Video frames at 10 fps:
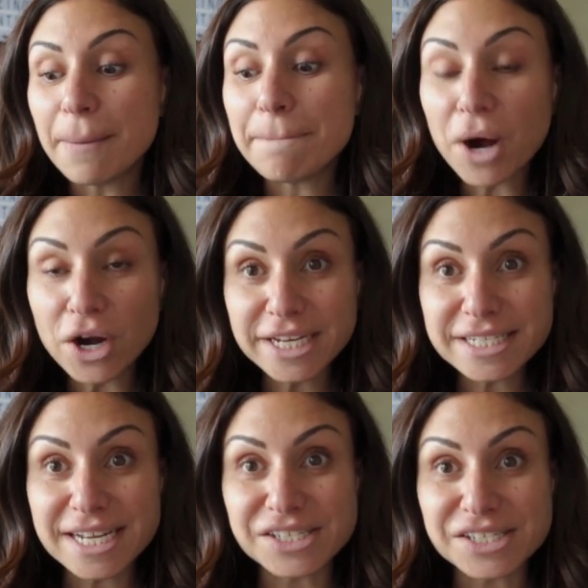party
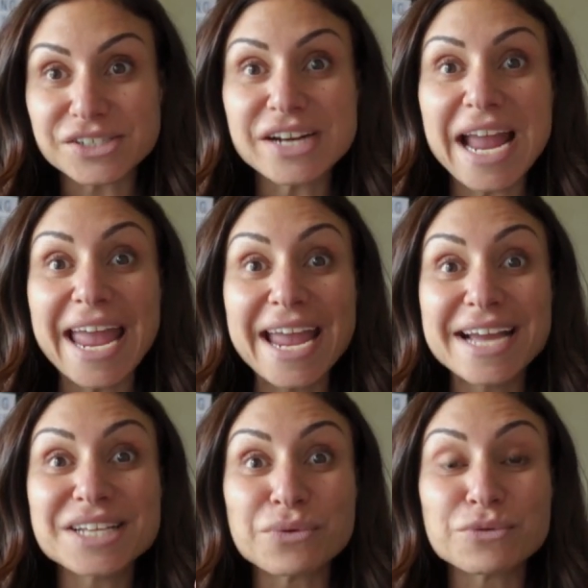tester, and
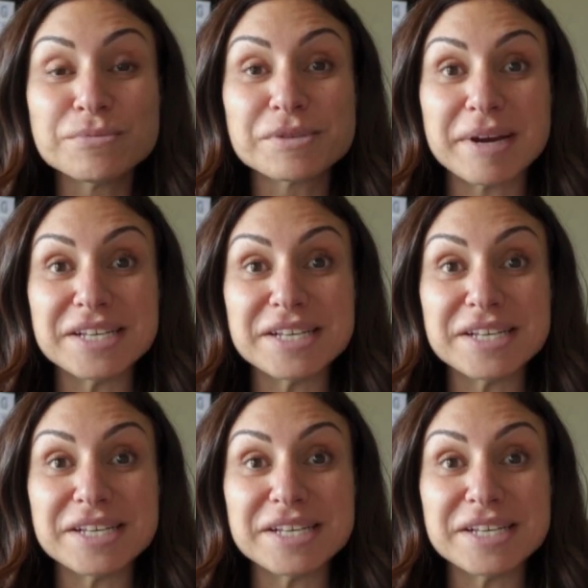a room spray.